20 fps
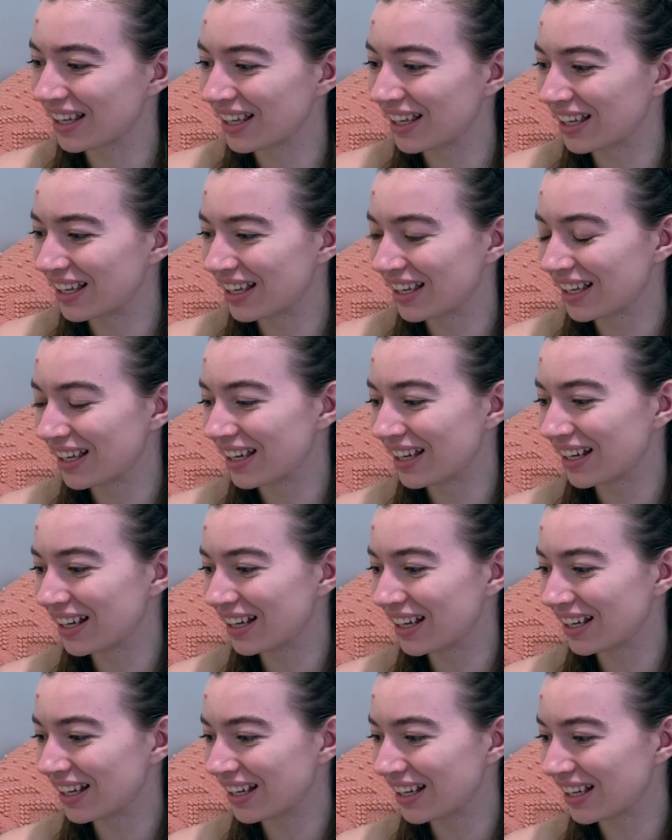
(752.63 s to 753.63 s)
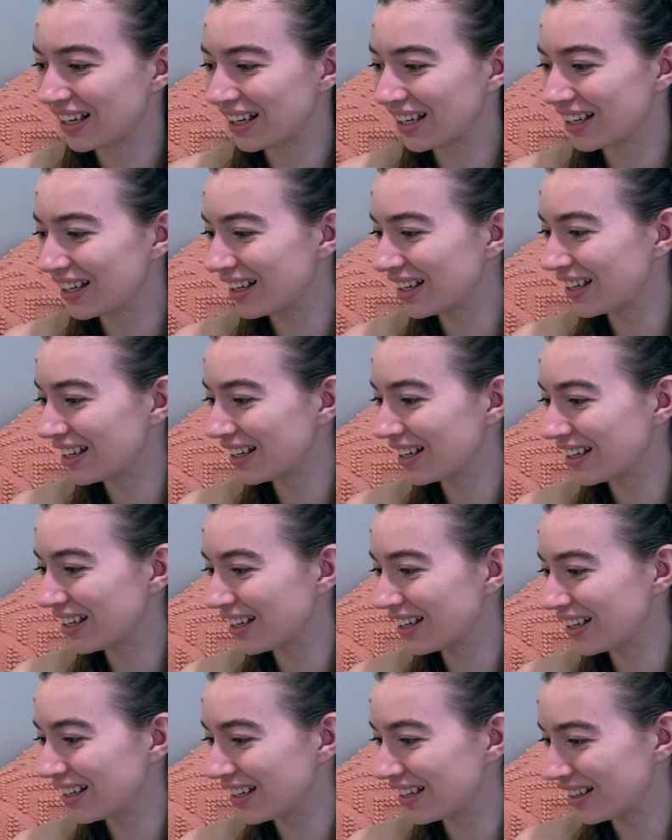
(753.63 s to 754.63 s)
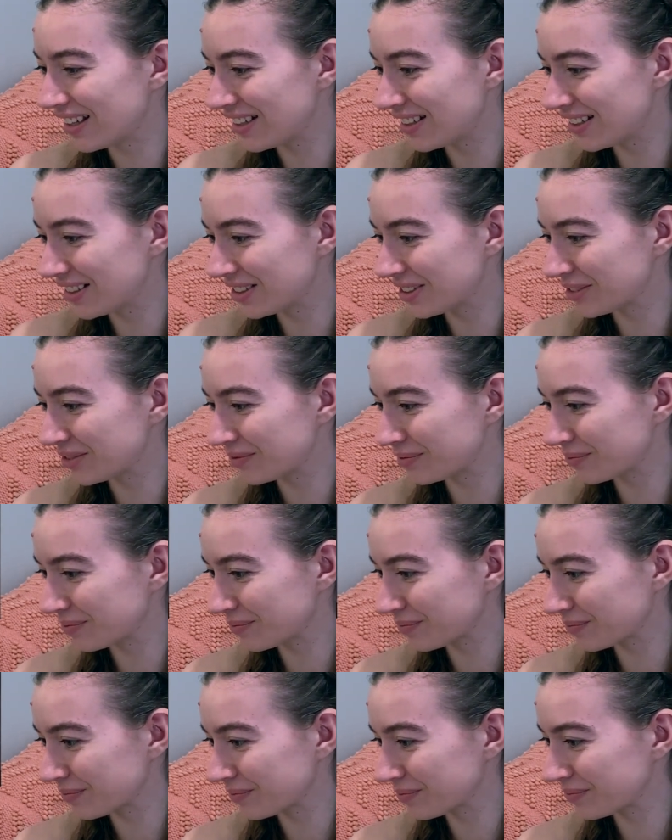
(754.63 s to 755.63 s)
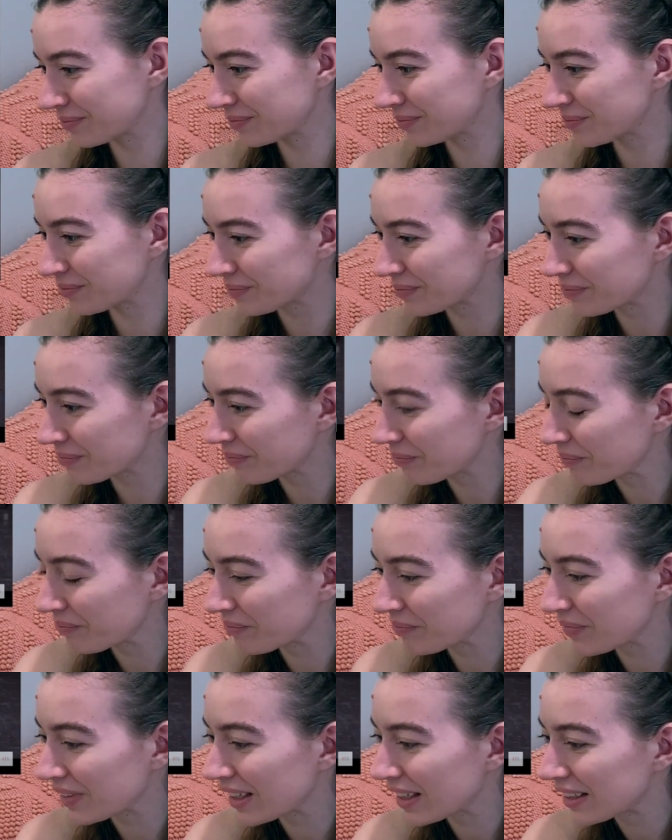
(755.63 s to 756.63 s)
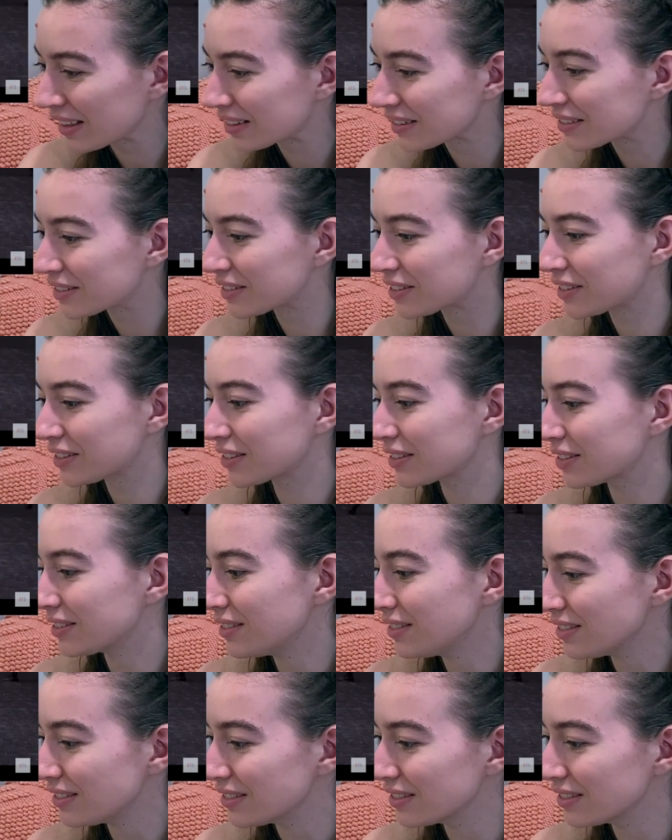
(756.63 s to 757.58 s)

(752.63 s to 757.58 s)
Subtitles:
Nobody speaks.